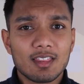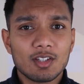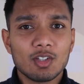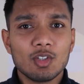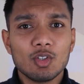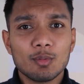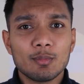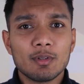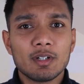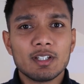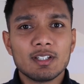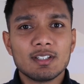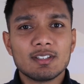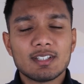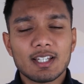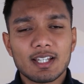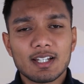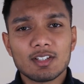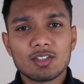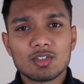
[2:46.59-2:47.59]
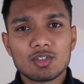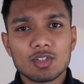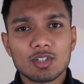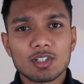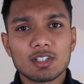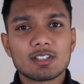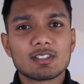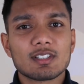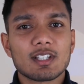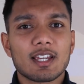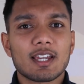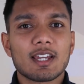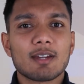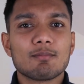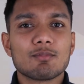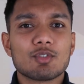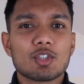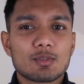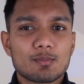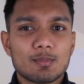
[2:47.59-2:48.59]
the humor in Tailored Tutors,
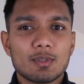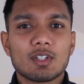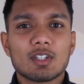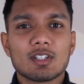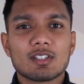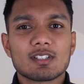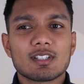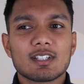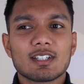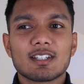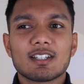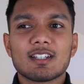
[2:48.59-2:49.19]
just because